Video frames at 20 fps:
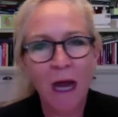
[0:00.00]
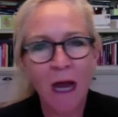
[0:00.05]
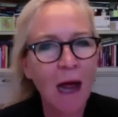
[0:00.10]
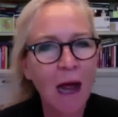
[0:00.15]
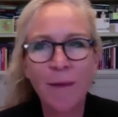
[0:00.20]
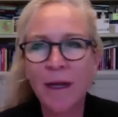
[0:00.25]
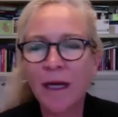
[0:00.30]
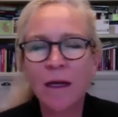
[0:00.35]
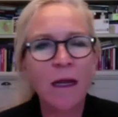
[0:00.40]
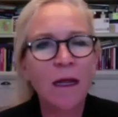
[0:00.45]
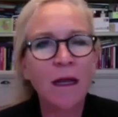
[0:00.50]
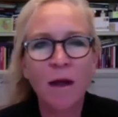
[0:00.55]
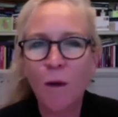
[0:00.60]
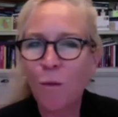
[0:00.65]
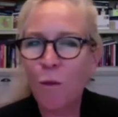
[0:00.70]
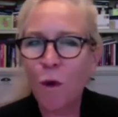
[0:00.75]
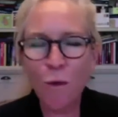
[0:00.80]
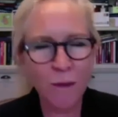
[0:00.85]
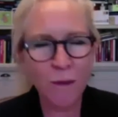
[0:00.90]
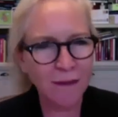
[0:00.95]
I mean,
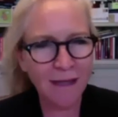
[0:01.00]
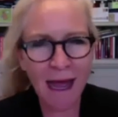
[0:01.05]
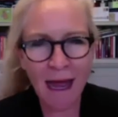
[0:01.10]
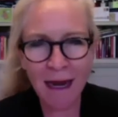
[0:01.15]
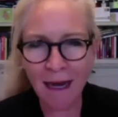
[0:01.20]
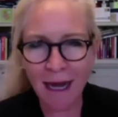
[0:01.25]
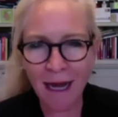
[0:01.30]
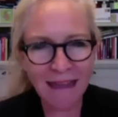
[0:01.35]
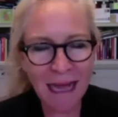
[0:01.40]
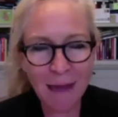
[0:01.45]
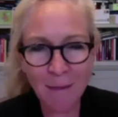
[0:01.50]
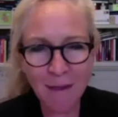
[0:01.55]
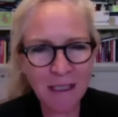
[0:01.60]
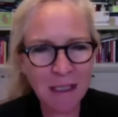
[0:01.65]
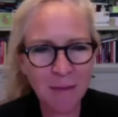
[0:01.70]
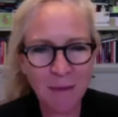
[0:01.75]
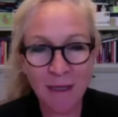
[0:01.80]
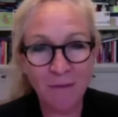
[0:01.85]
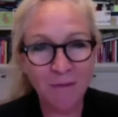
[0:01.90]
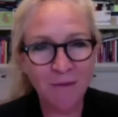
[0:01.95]
what was that like? That must have
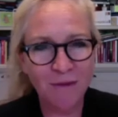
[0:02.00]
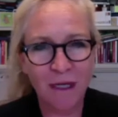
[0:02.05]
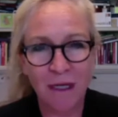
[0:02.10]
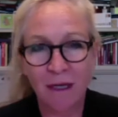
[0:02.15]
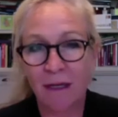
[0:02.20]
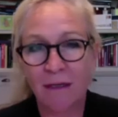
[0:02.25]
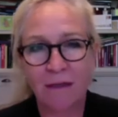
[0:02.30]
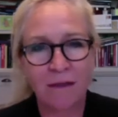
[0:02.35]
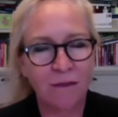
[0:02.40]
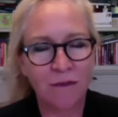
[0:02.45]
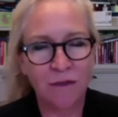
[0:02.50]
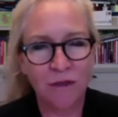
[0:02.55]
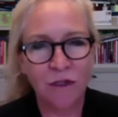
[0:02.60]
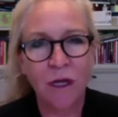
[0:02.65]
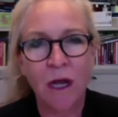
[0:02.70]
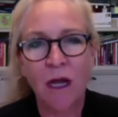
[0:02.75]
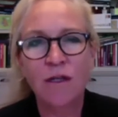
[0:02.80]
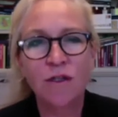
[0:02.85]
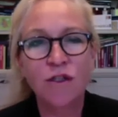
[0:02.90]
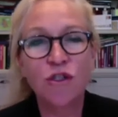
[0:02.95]
been
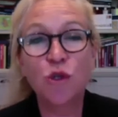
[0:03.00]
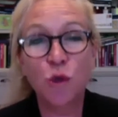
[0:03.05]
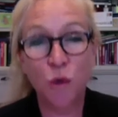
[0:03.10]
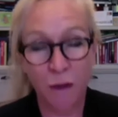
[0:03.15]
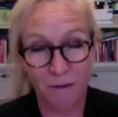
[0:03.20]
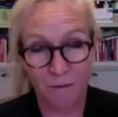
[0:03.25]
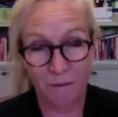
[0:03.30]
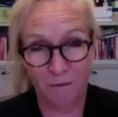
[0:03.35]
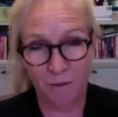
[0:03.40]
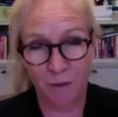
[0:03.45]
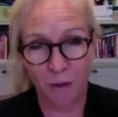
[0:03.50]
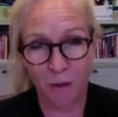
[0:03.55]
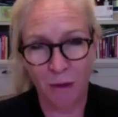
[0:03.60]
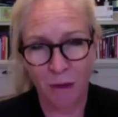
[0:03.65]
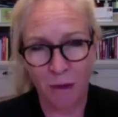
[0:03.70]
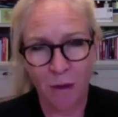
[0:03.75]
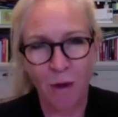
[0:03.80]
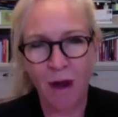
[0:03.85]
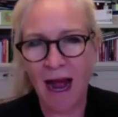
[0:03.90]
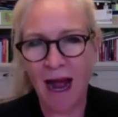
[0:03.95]
joyful
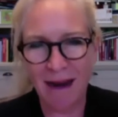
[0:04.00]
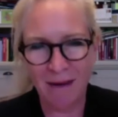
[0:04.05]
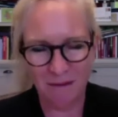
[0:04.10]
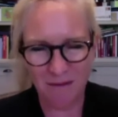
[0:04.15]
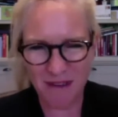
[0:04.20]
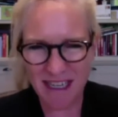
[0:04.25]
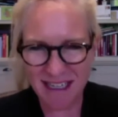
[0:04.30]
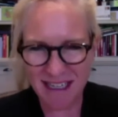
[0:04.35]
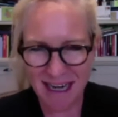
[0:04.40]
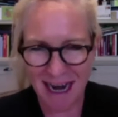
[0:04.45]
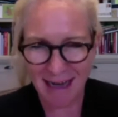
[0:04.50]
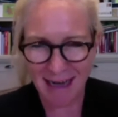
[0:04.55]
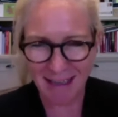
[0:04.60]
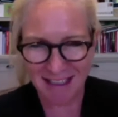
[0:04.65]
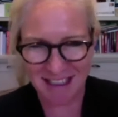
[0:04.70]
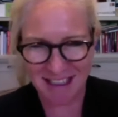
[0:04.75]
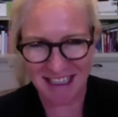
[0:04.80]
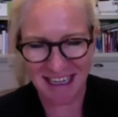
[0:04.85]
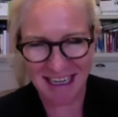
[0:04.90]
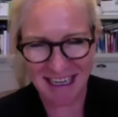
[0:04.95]
and
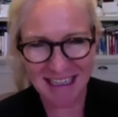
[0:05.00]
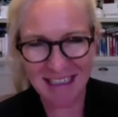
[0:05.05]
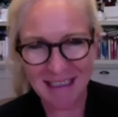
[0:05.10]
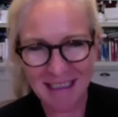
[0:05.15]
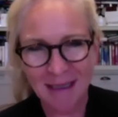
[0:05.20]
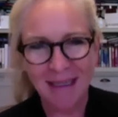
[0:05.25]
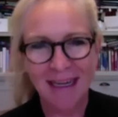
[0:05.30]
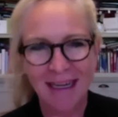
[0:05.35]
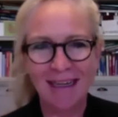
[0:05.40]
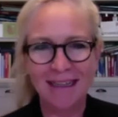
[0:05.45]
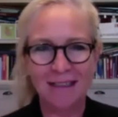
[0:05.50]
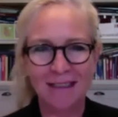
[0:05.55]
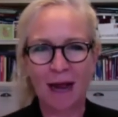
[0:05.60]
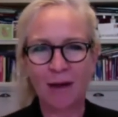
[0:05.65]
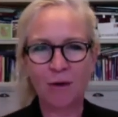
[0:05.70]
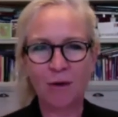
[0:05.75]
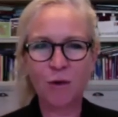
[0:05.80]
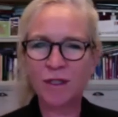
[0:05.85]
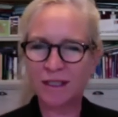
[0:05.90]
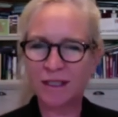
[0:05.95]
fantastic. I'm
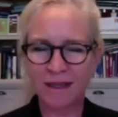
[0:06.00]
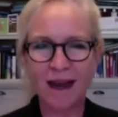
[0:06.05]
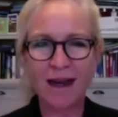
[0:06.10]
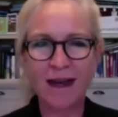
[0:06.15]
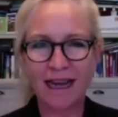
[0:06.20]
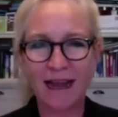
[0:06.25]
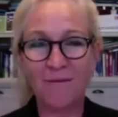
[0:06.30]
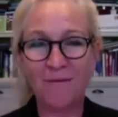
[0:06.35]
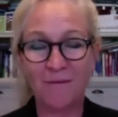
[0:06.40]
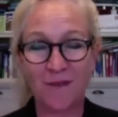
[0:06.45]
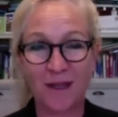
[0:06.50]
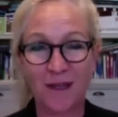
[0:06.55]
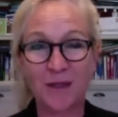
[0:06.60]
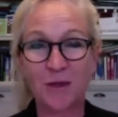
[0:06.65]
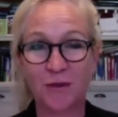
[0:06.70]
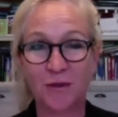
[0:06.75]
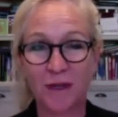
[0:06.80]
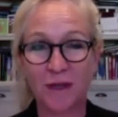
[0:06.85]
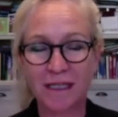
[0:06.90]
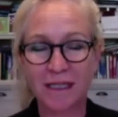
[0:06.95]
slightly envious of
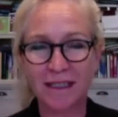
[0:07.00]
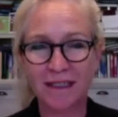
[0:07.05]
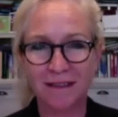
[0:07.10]
it.